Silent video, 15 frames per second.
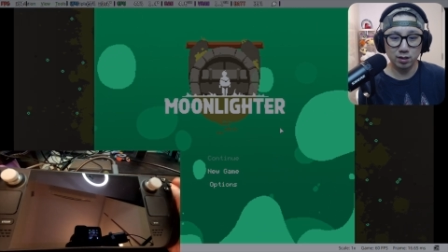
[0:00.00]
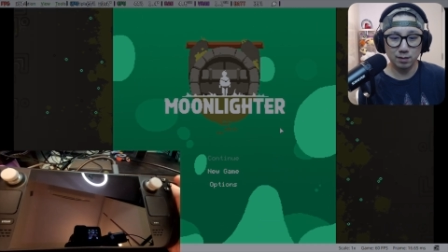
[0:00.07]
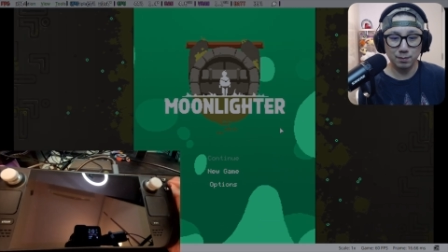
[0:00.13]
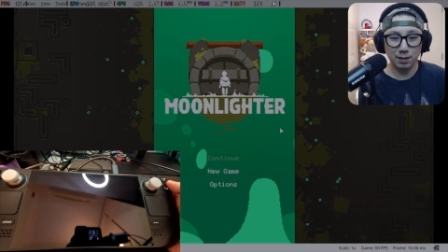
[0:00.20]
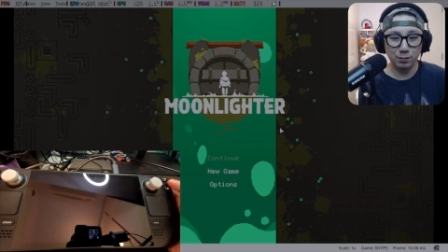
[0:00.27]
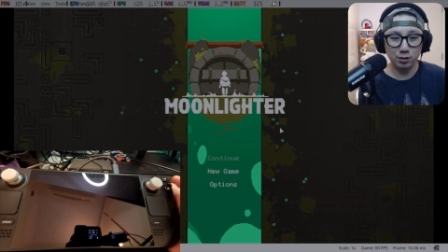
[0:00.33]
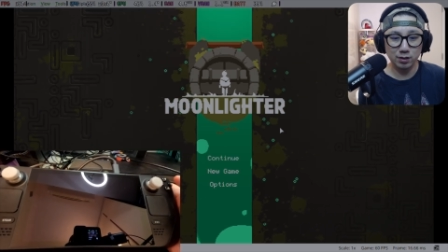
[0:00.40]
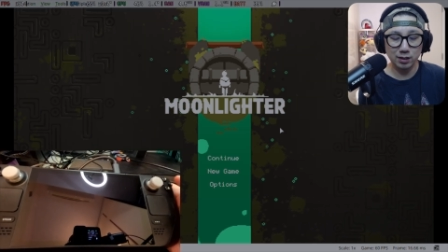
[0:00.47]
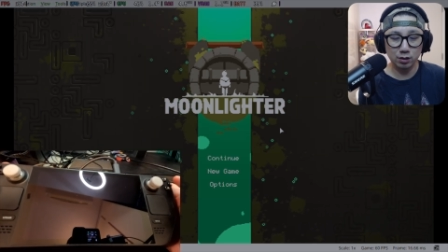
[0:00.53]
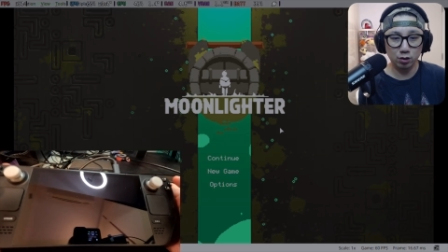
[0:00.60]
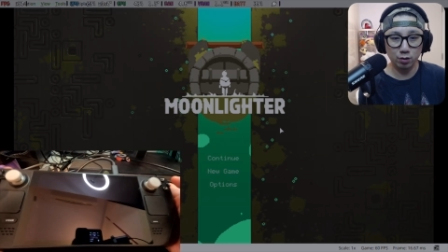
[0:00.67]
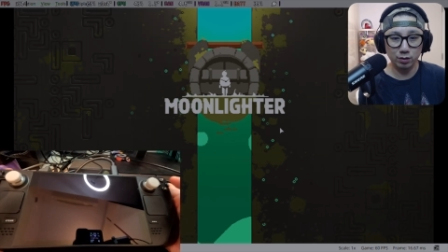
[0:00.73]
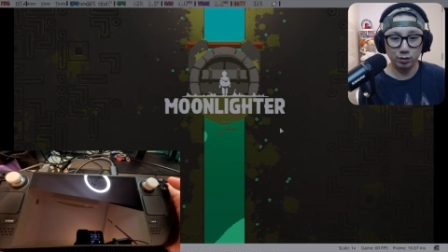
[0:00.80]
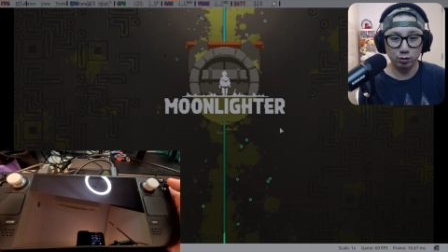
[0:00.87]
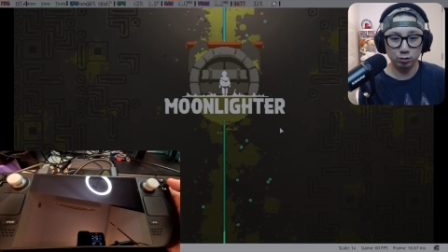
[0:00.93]
Maybe you need to
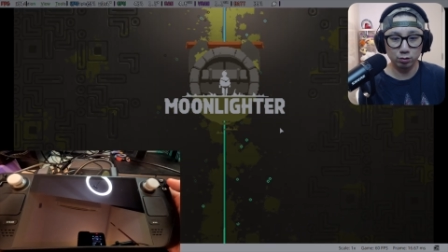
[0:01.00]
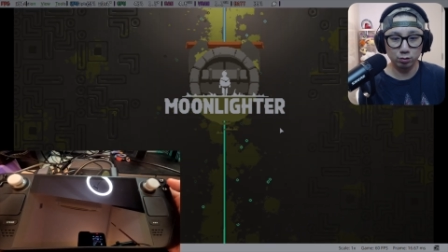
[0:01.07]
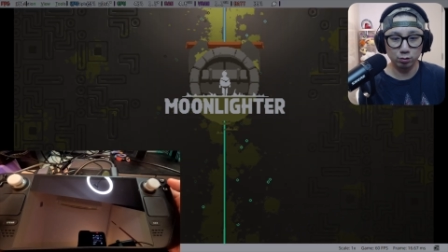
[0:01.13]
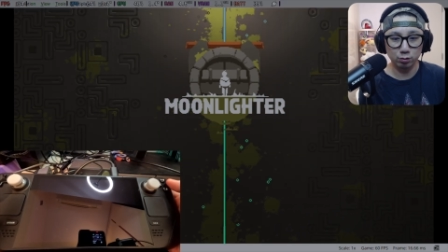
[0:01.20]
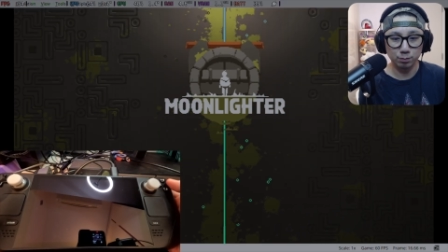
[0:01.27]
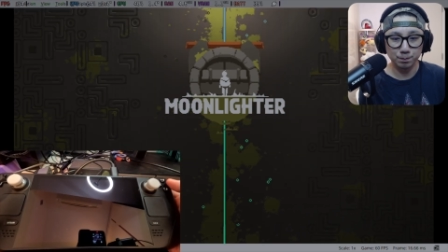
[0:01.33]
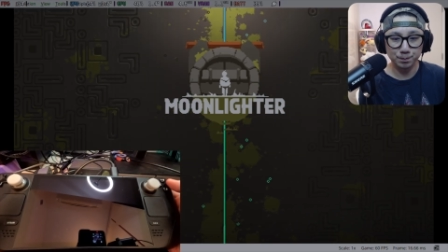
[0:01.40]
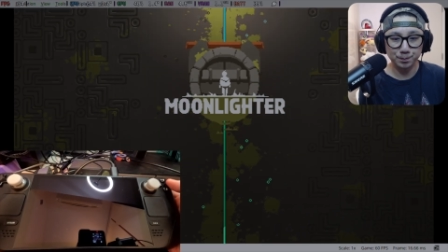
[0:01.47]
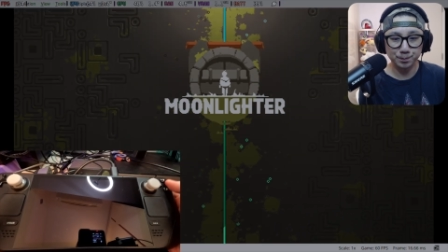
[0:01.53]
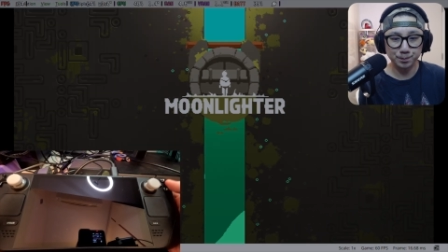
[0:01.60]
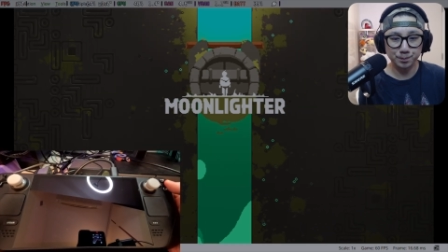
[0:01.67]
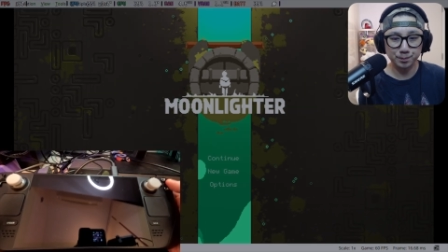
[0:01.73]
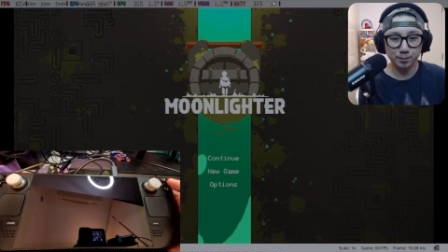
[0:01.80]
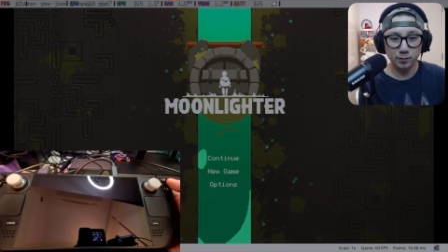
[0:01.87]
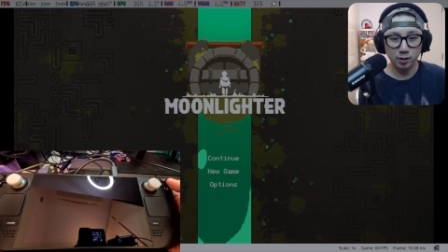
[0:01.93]
go into
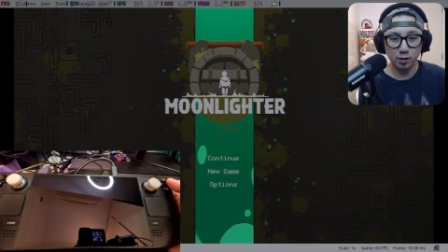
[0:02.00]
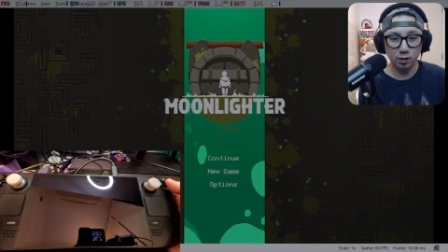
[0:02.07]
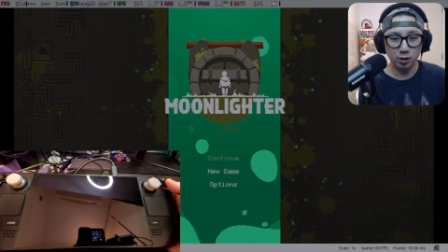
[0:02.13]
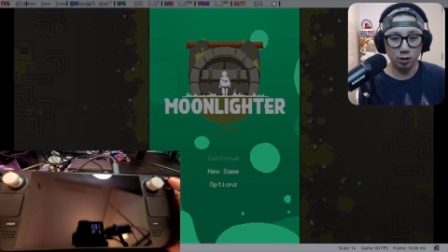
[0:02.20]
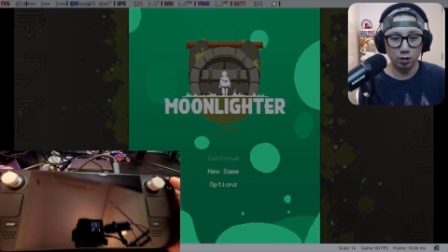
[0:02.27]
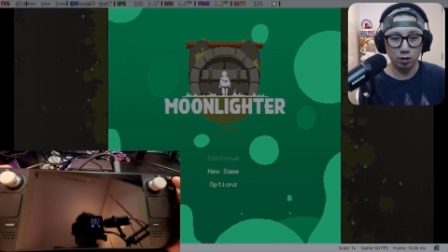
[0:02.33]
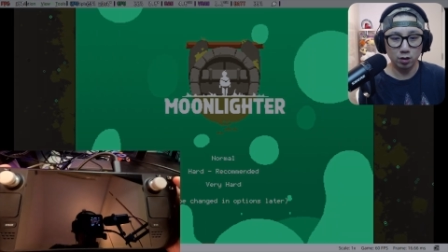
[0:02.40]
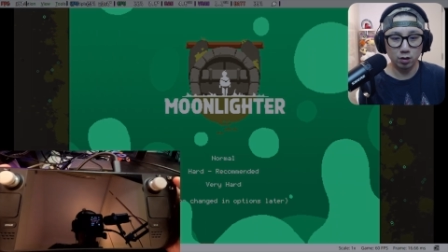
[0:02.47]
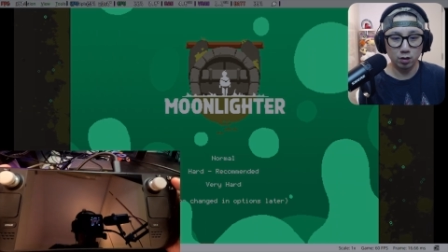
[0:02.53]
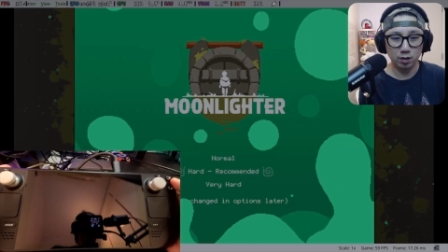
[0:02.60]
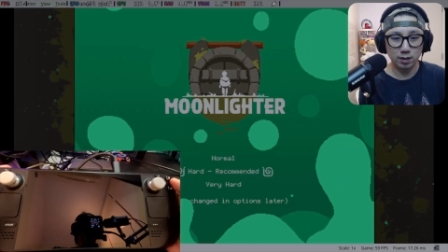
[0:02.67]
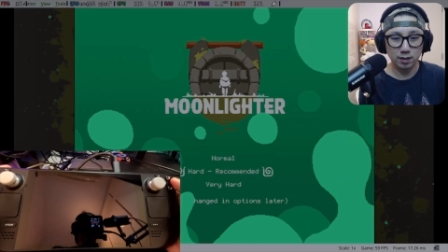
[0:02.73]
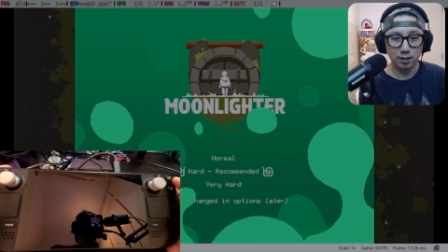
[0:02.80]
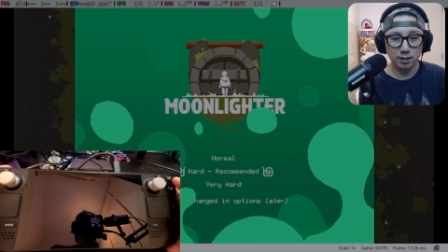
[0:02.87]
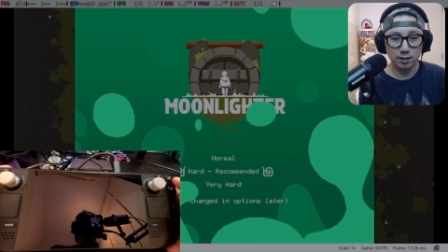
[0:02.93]
your
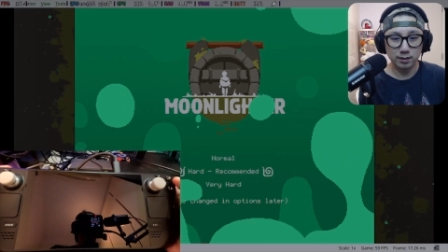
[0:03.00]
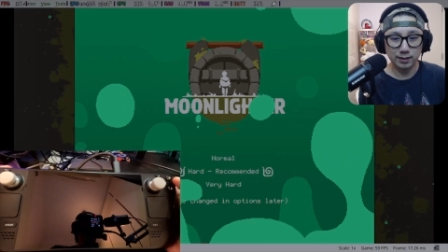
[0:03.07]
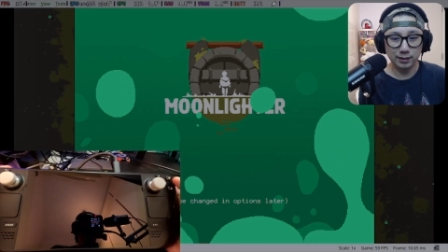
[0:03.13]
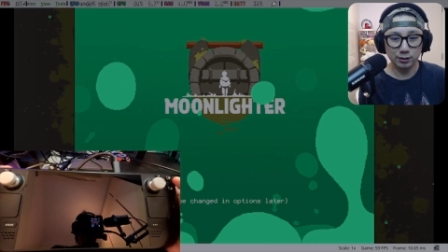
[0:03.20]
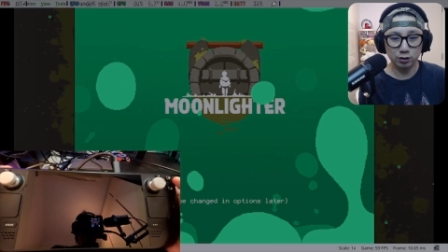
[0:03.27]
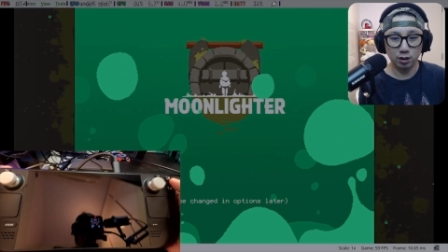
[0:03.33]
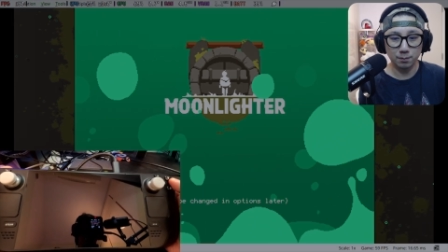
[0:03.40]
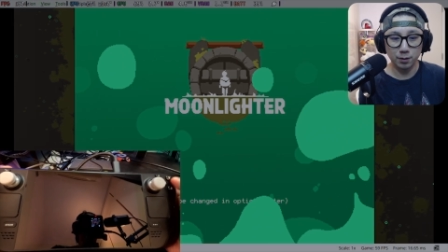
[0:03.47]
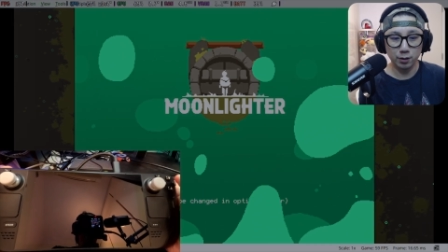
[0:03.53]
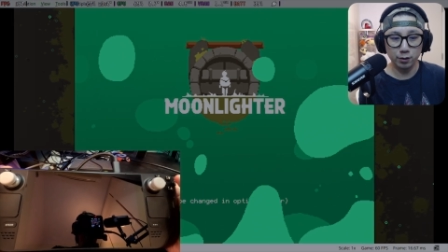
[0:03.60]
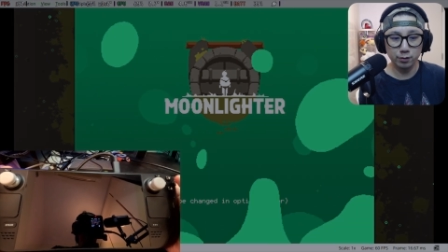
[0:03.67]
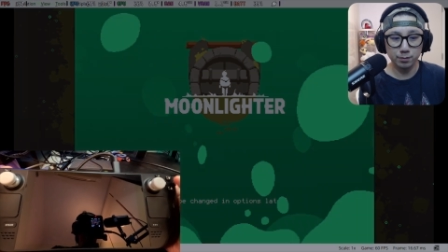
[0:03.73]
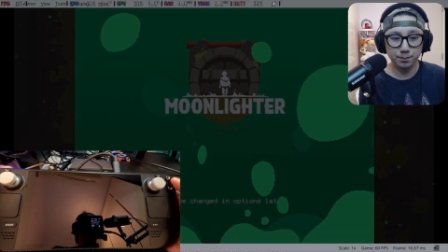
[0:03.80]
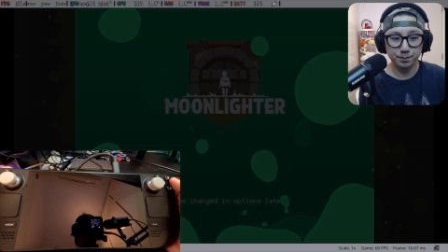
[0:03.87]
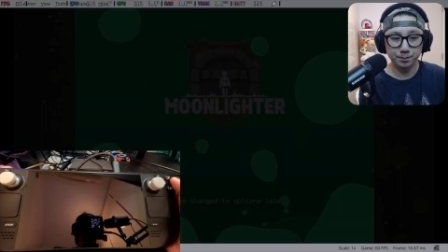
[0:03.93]
desktop mode.